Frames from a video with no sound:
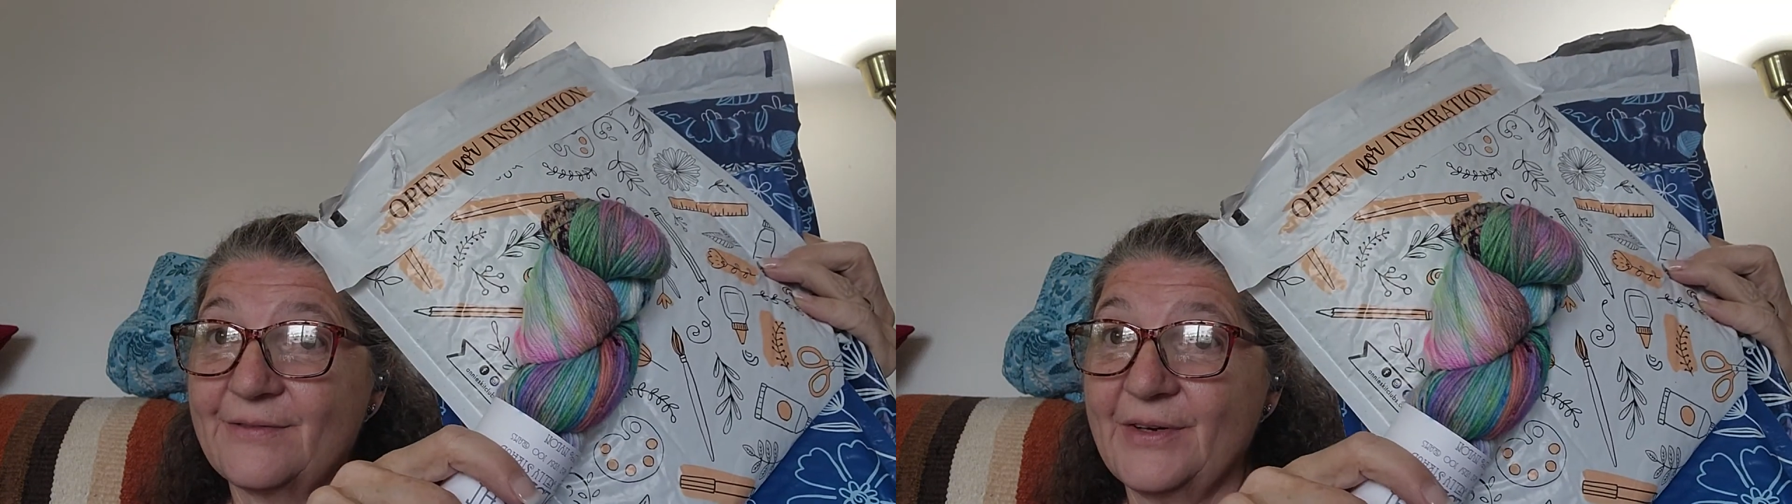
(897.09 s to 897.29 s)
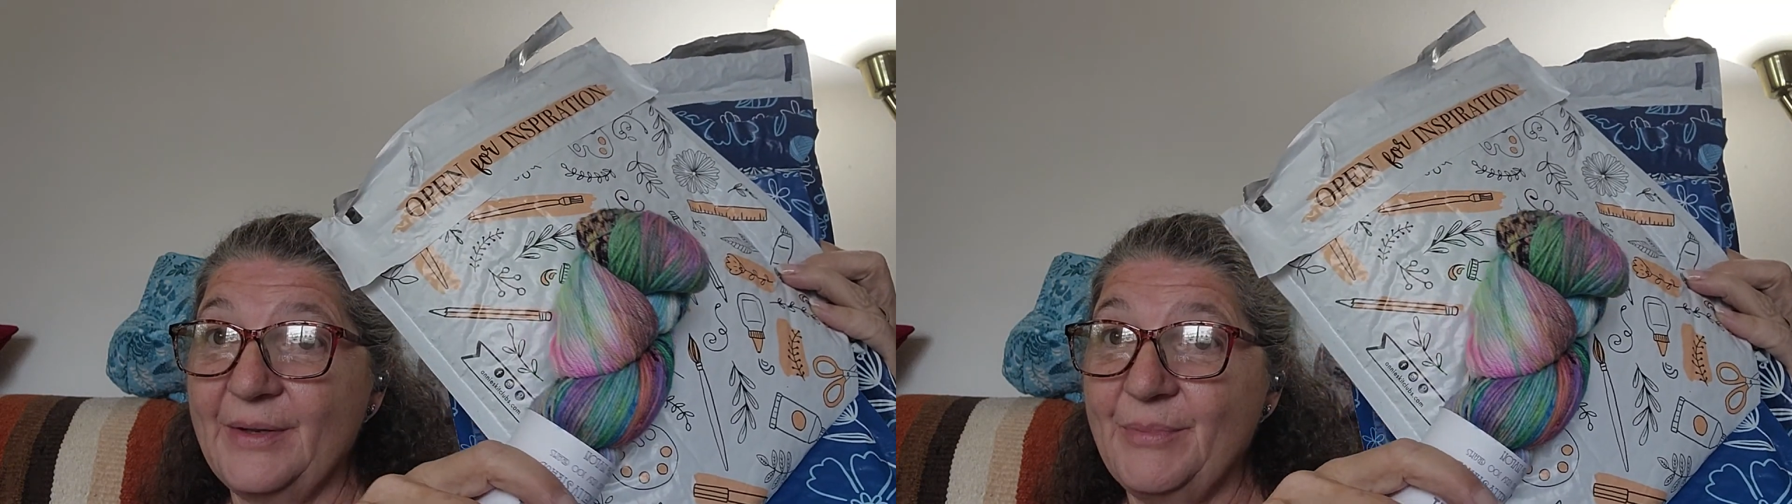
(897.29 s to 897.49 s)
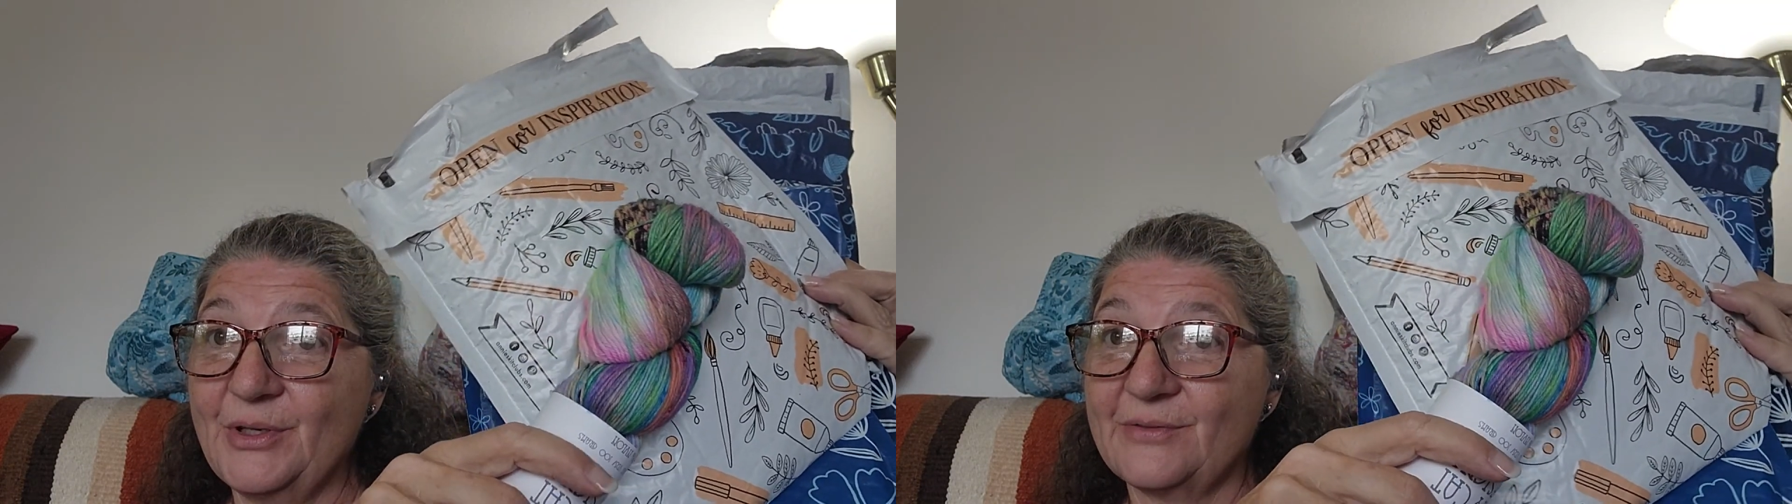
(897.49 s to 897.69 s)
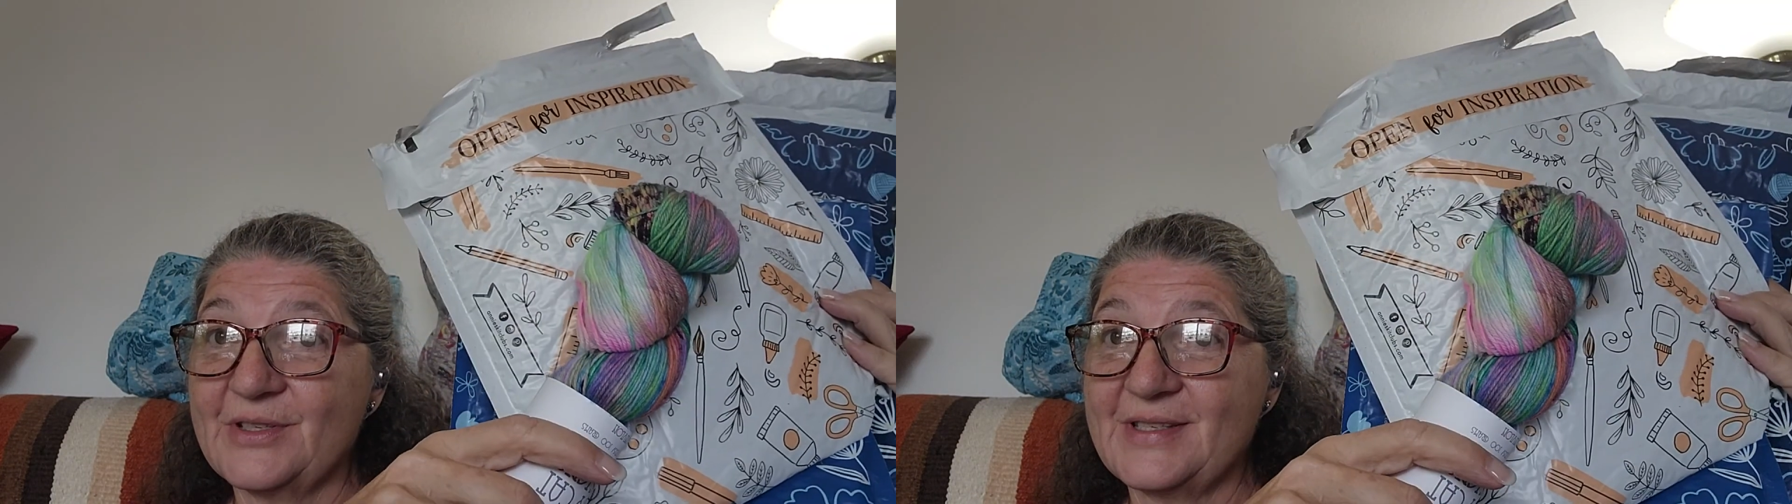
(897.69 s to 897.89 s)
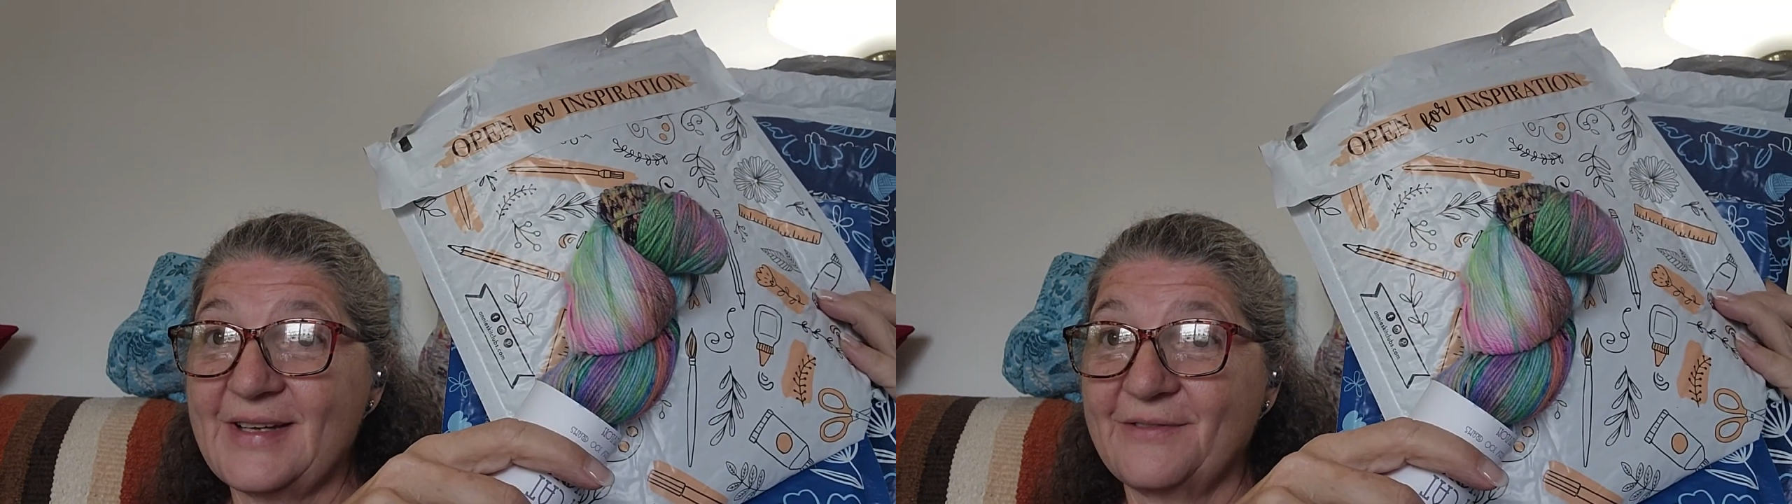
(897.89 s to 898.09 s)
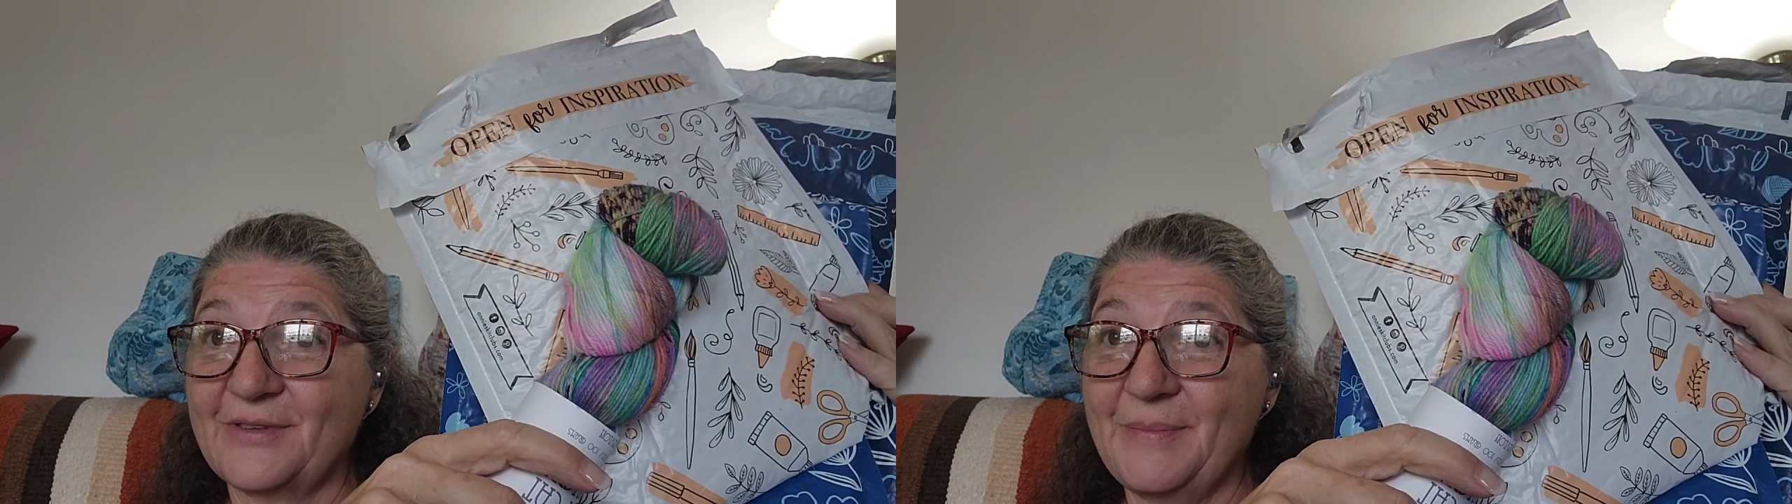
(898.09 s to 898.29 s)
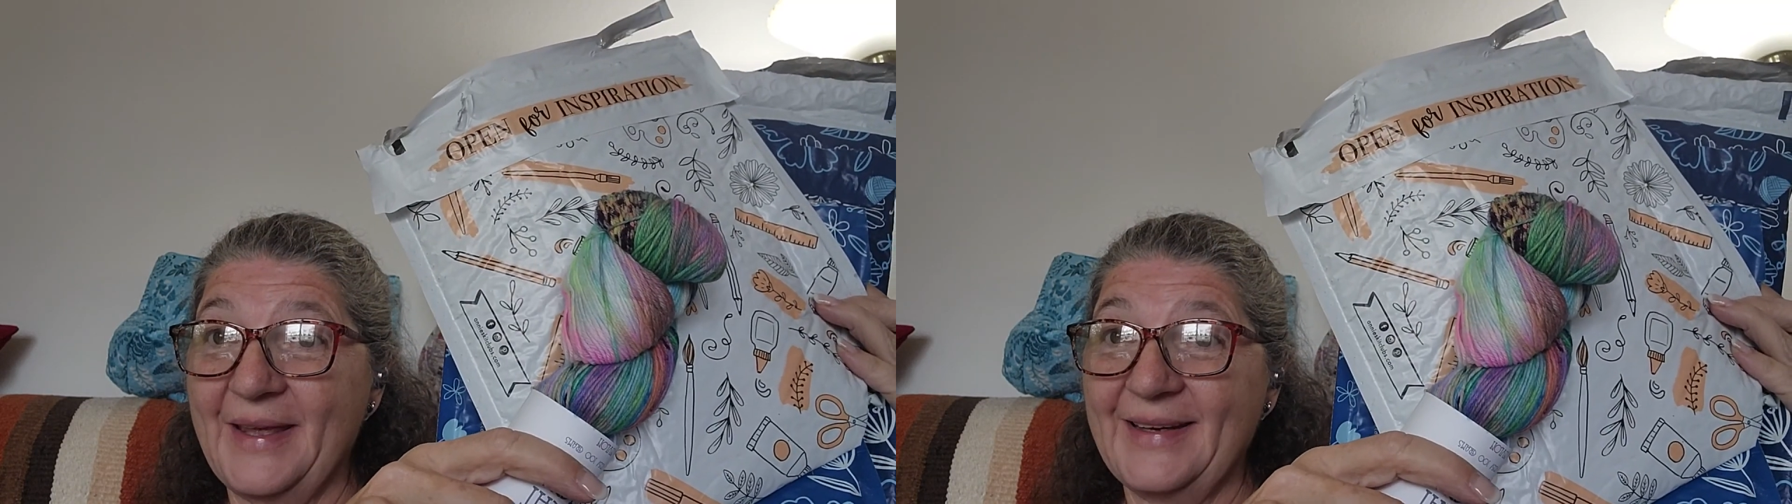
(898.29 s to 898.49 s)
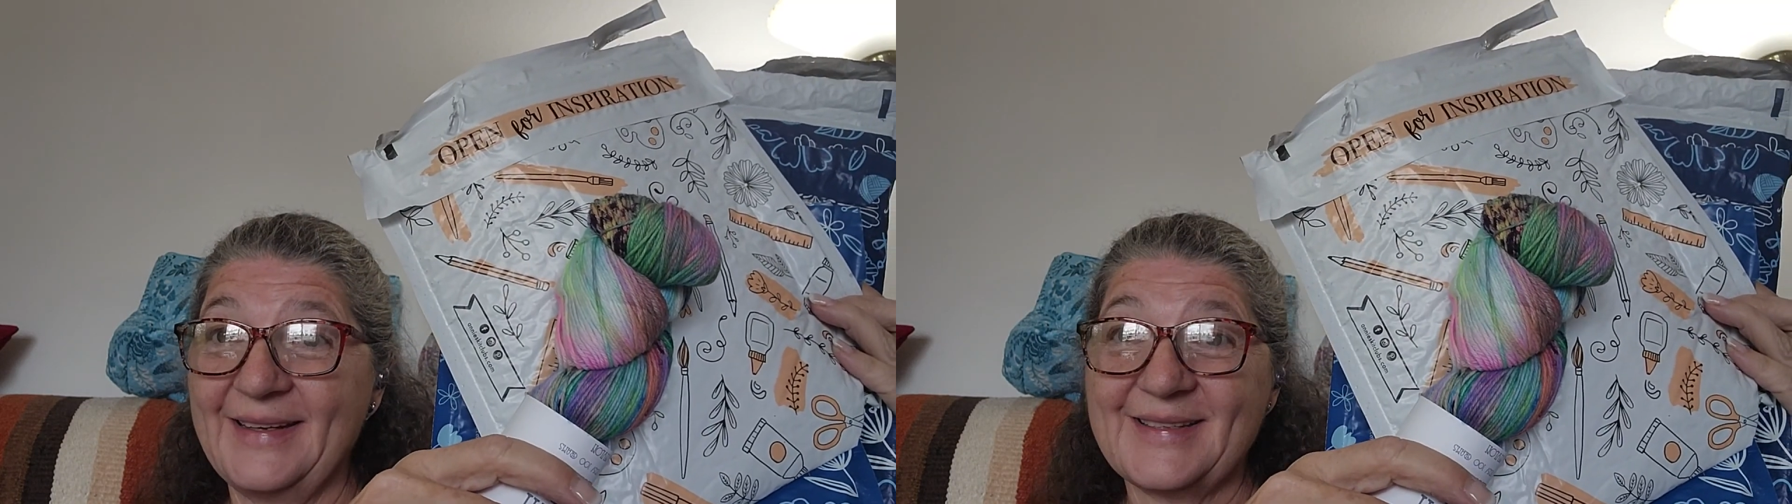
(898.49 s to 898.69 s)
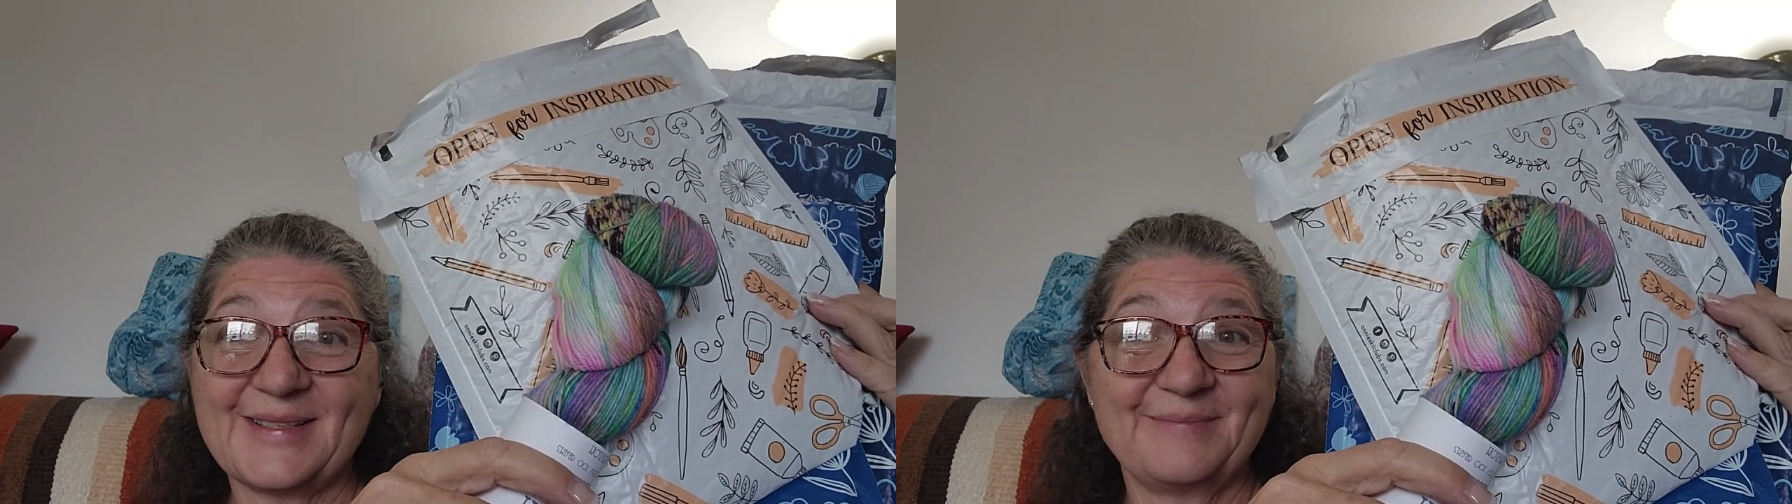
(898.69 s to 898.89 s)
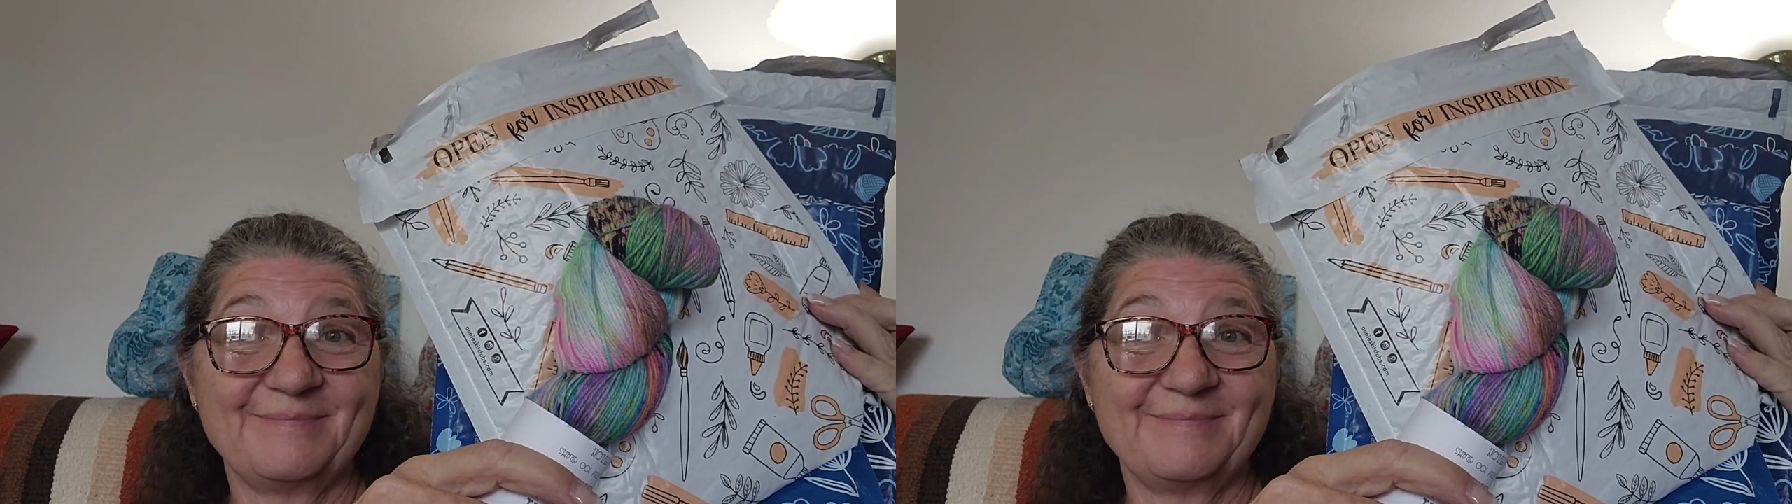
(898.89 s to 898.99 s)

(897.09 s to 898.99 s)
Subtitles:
Free beautiful stuff from Annie's.